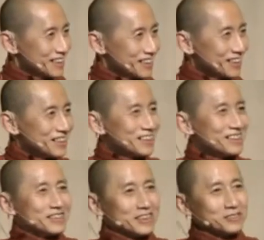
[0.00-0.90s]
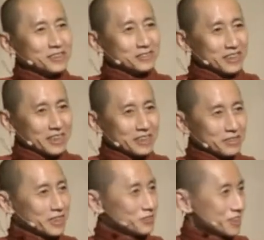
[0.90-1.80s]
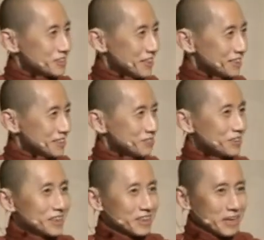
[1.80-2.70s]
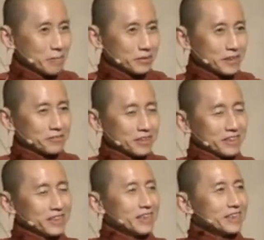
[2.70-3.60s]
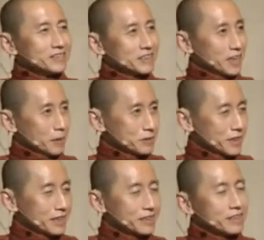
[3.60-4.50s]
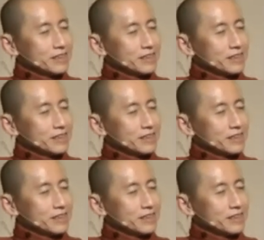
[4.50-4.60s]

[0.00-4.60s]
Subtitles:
Very very frustrated, very unhappy, very, very upset.